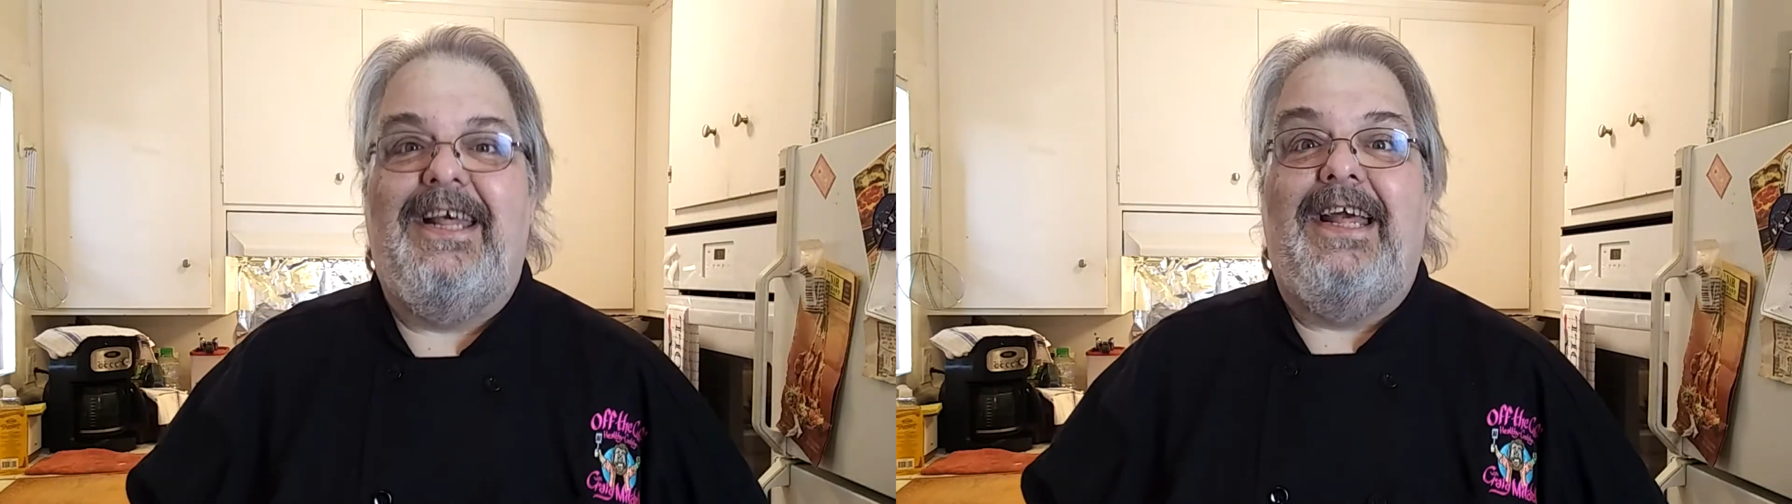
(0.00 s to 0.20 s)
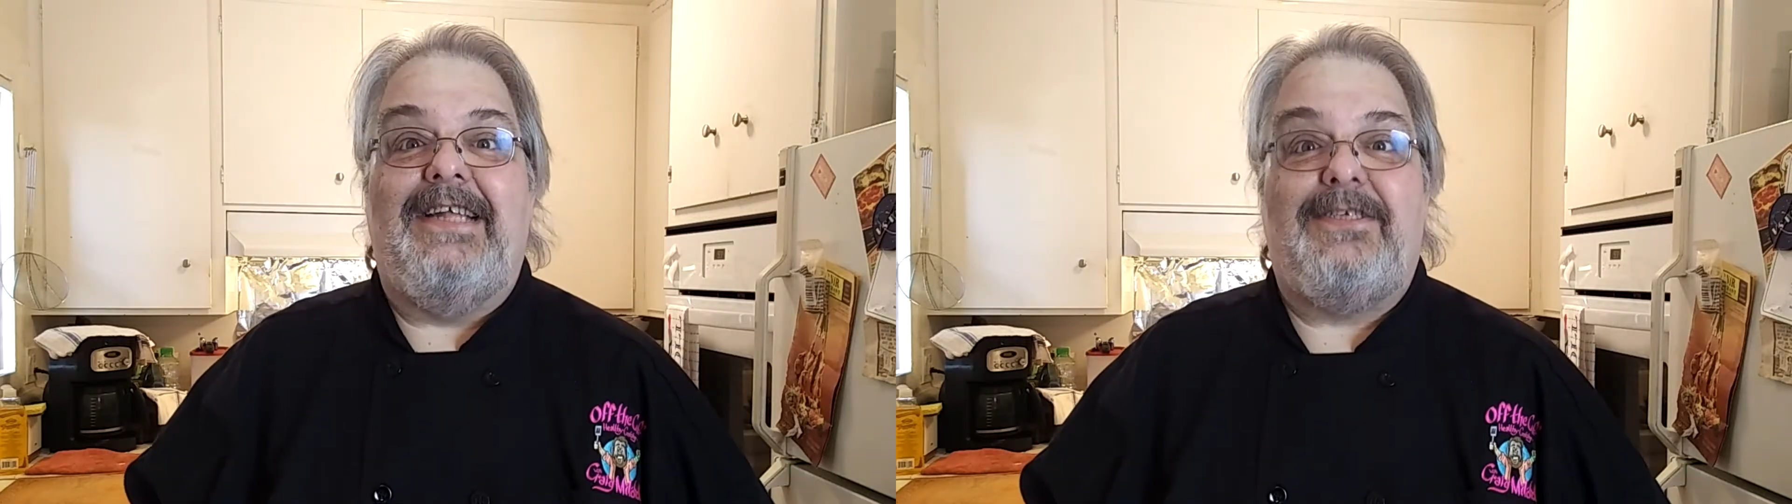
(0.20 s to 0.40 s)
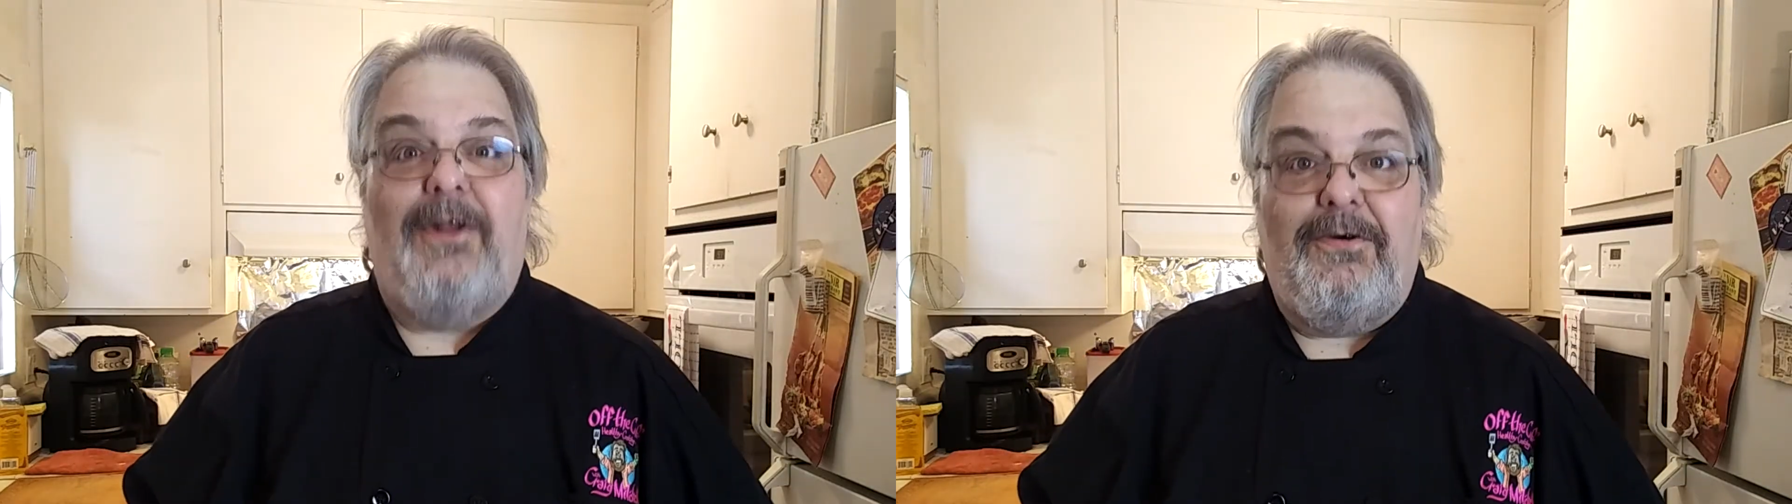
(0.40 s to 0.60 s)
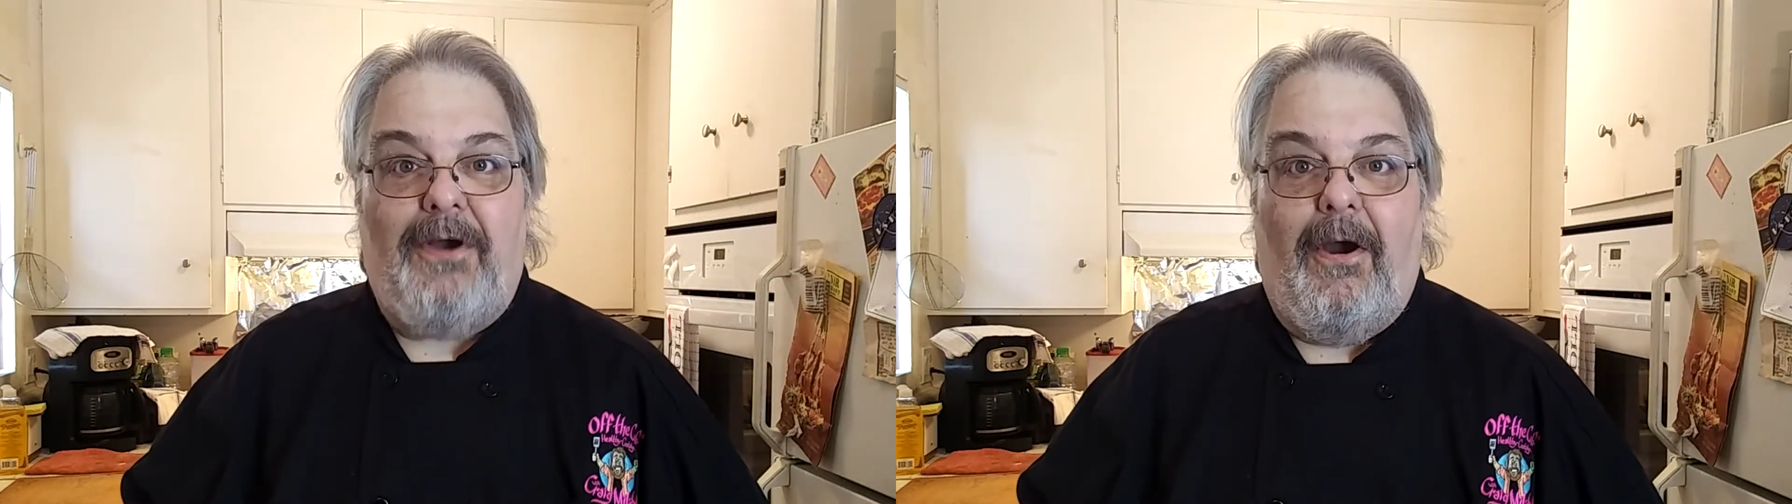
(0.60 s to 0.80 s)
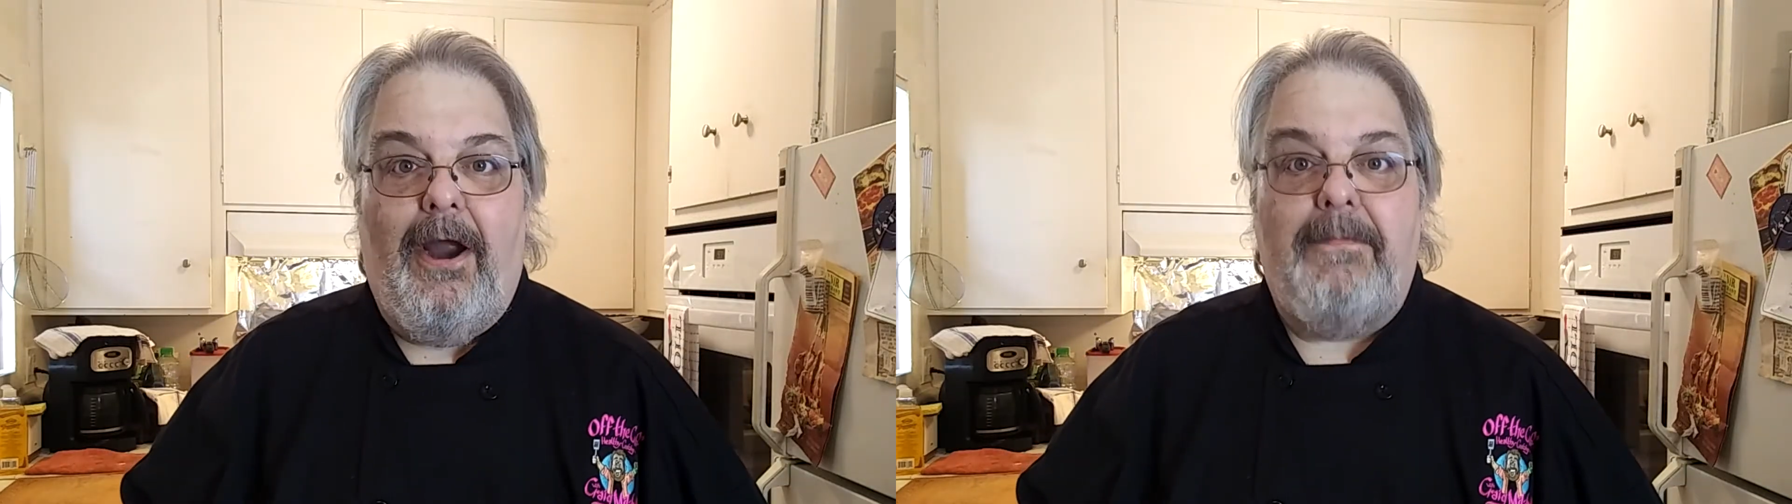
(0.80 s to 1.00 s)
It's low
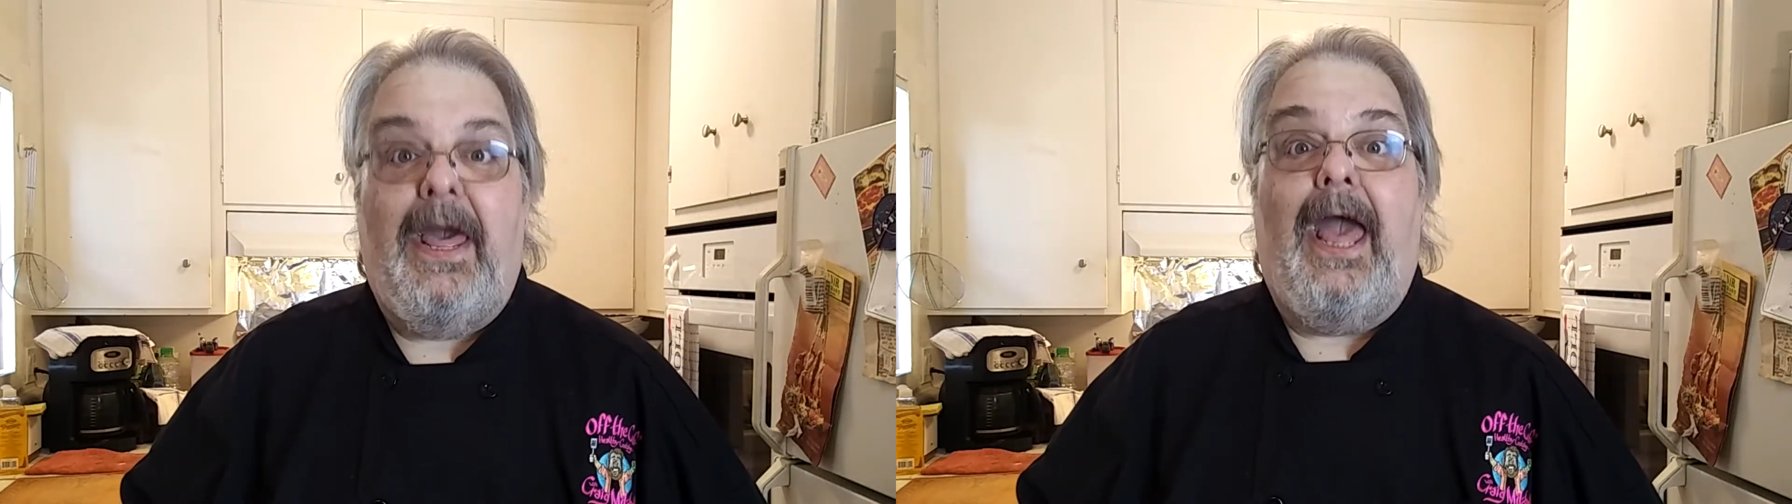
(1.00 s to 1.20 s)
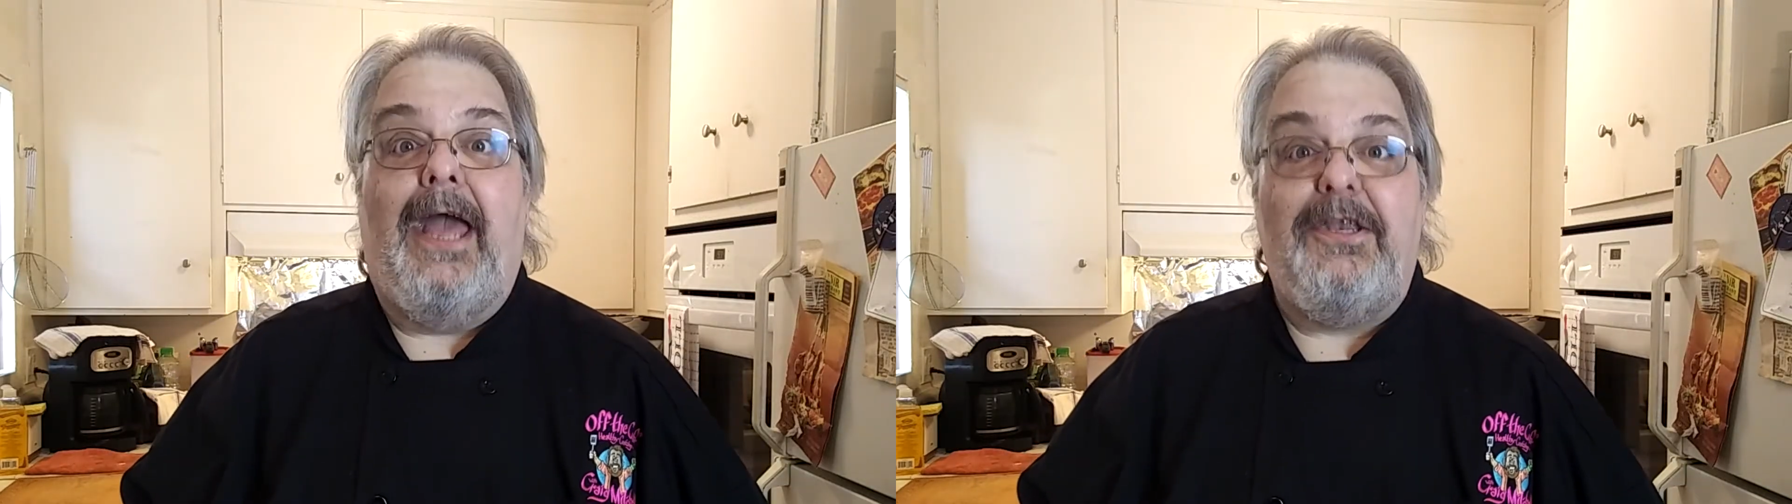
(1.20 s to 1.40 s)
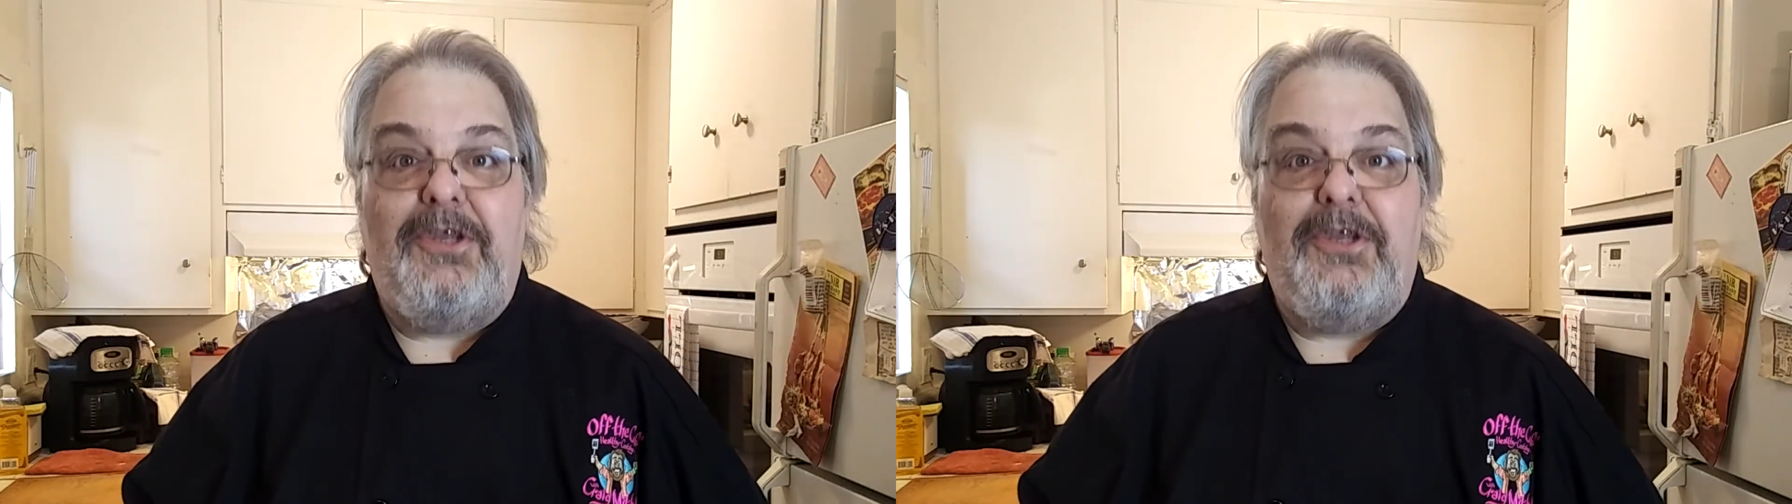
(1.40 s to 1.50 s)
carb, and